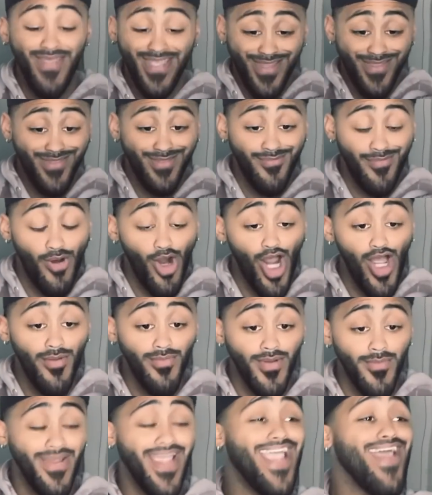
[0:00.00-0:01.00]
I mean the
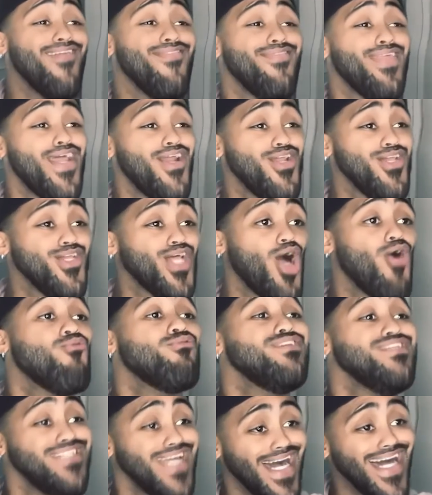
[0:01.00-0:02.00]
problem. And there you go.
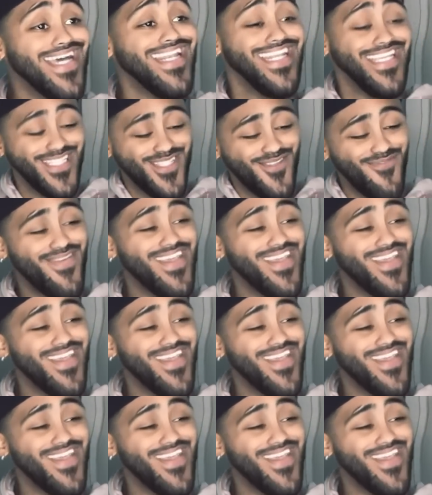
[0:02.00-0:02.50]
Done. It's